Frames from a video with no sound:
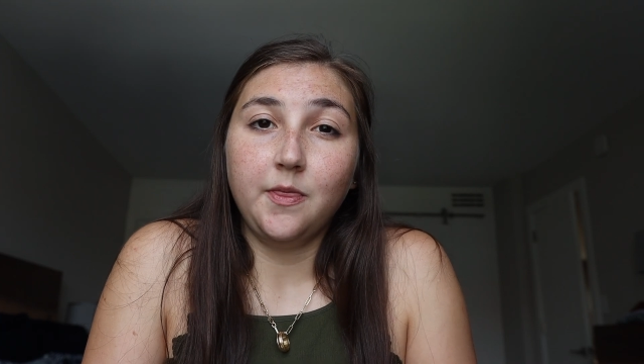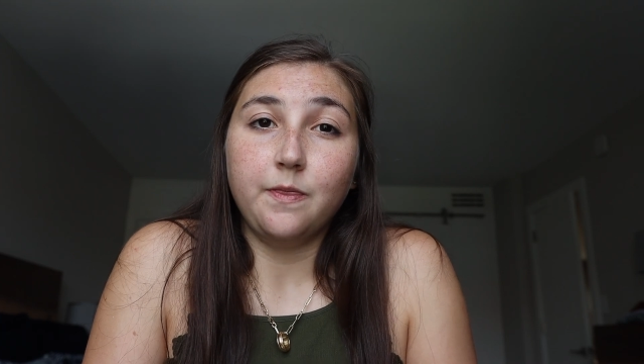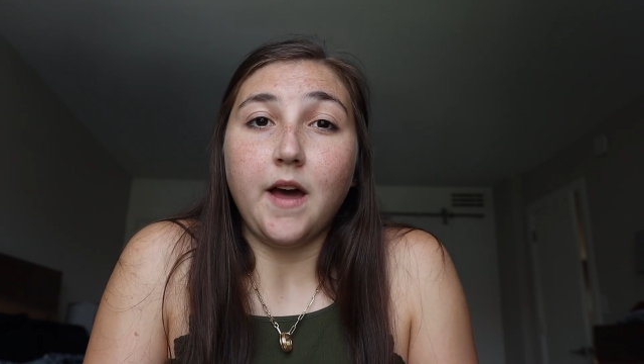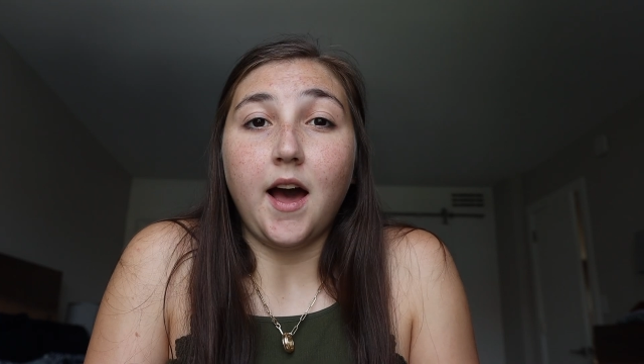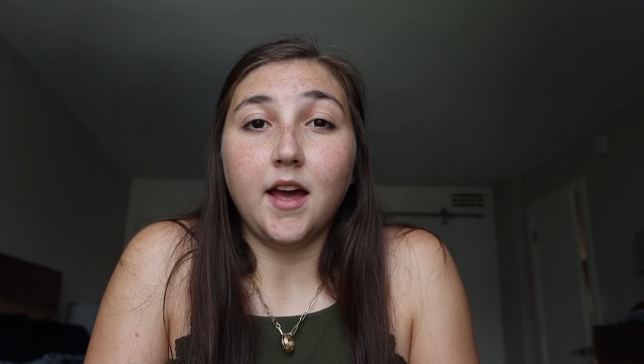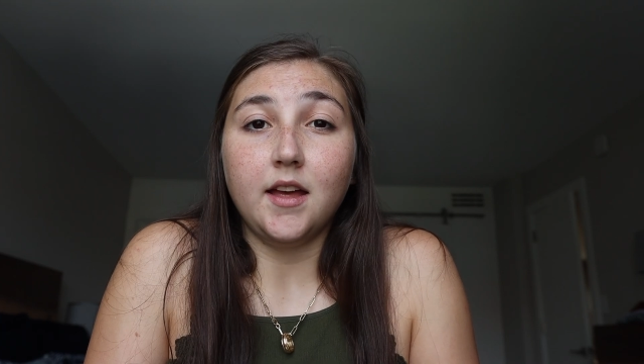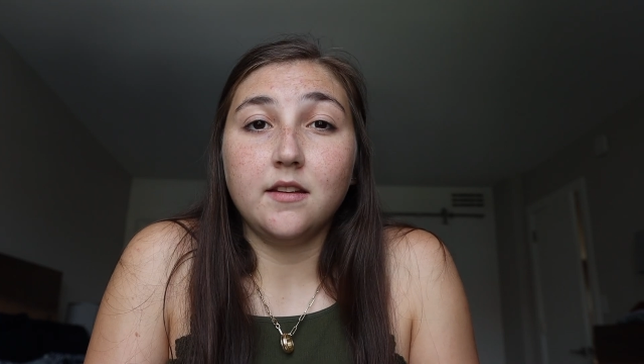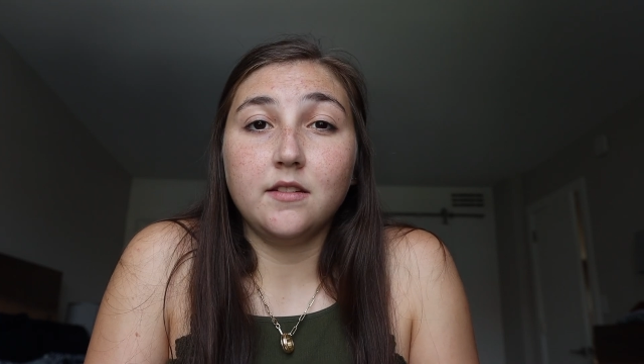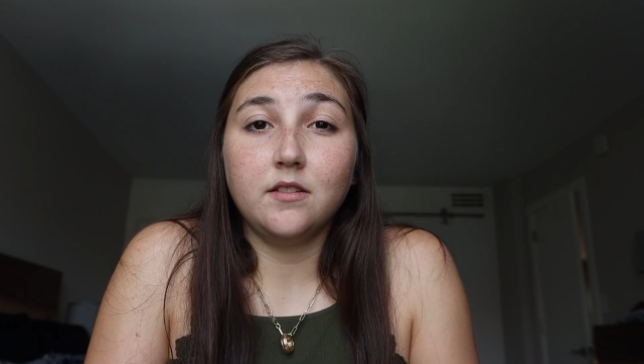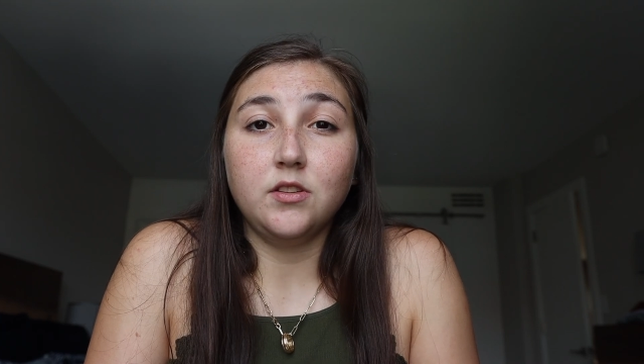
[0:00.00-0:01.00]

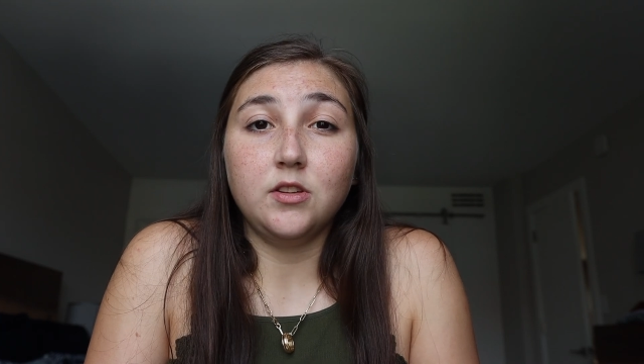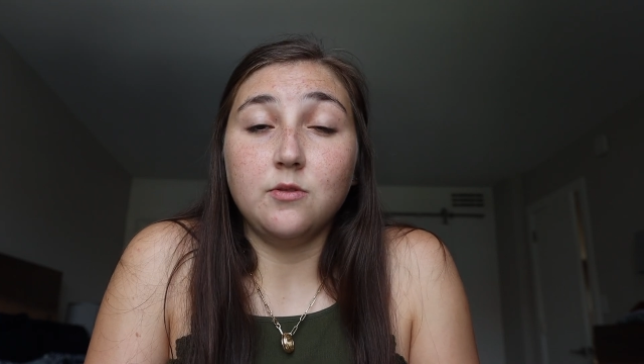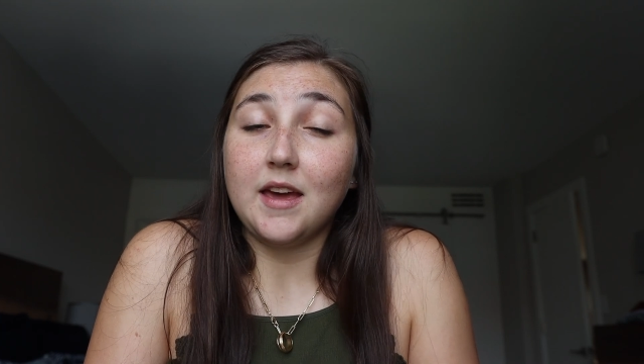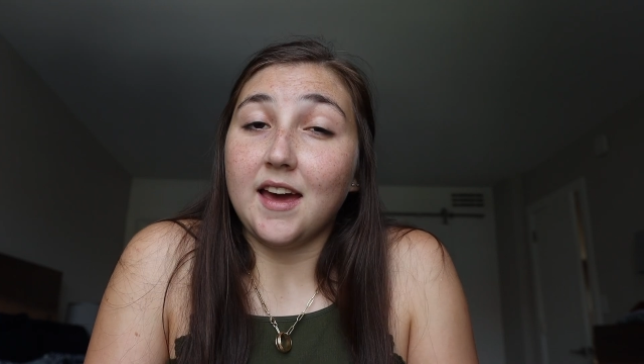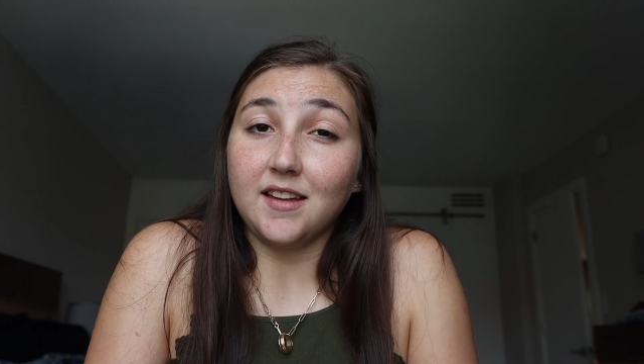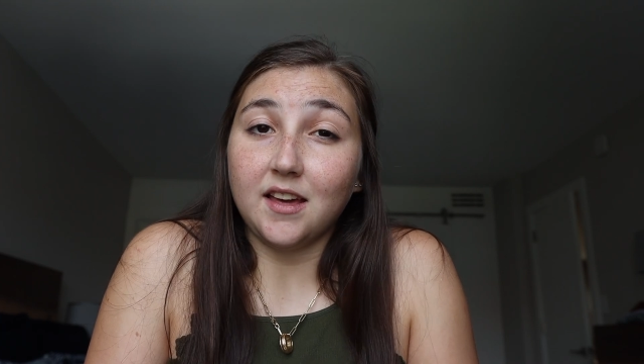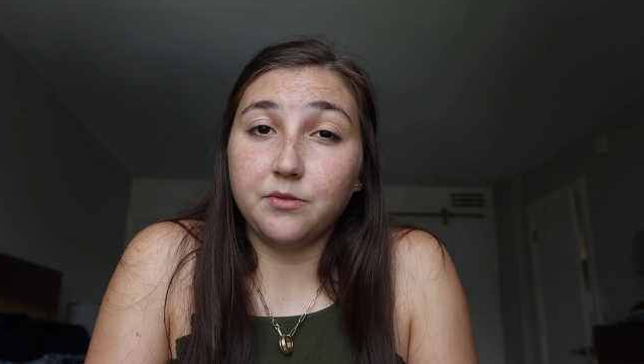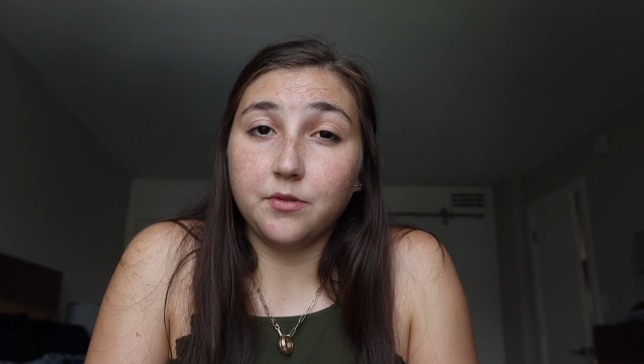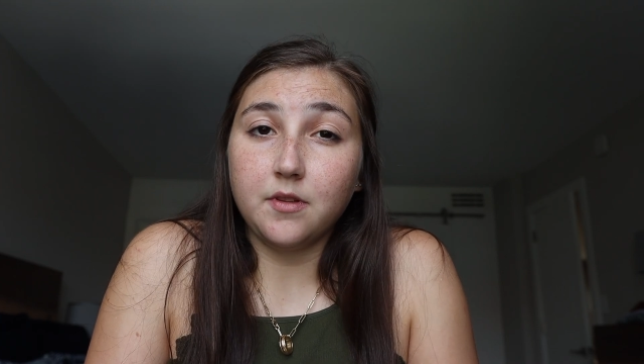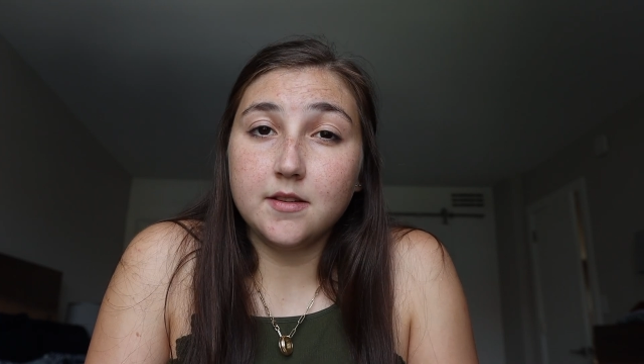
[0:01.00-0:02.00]
that you can
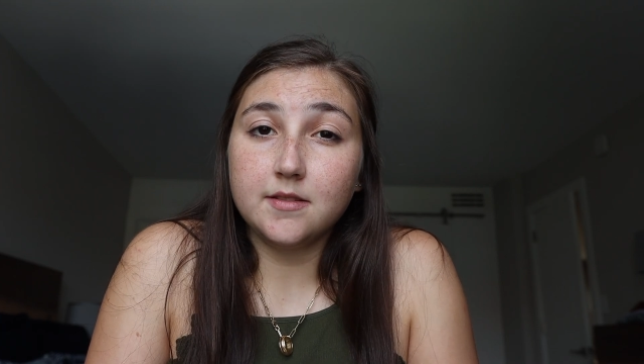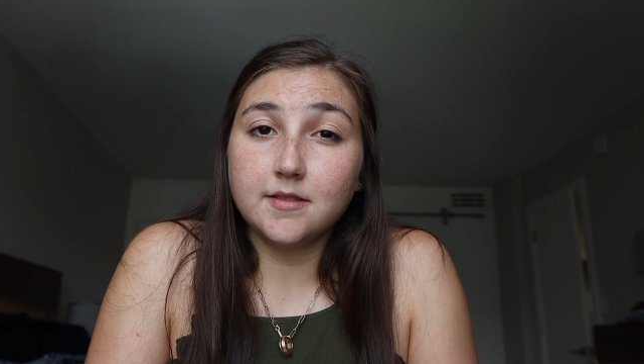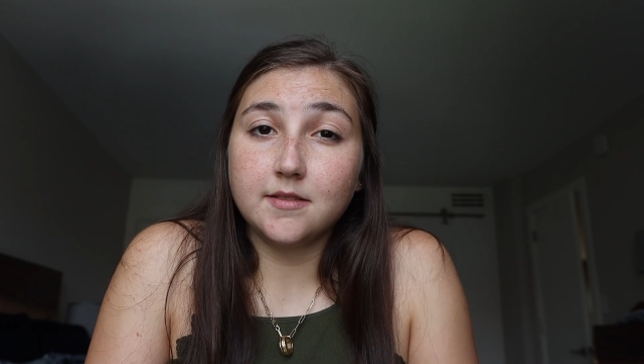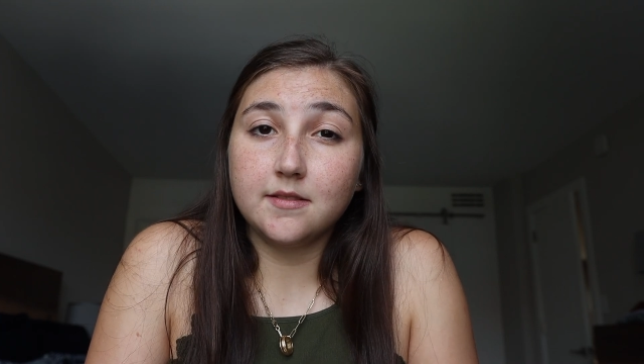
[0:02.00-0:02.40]
get through this,